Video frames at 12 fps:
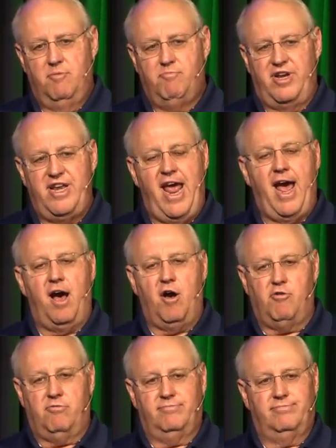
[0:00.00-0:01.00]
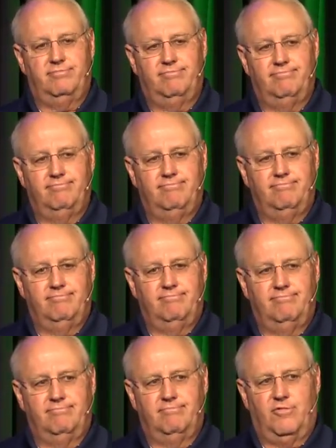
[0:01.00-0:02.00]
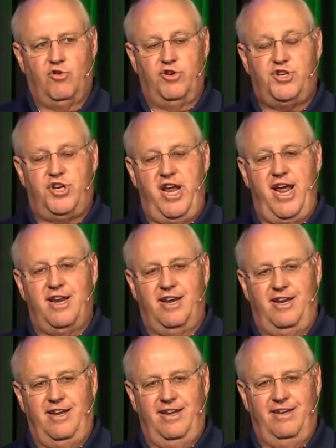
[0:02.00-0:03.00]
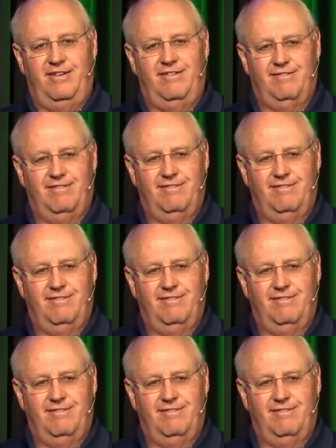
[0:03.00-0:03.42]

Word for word: But now Christianity,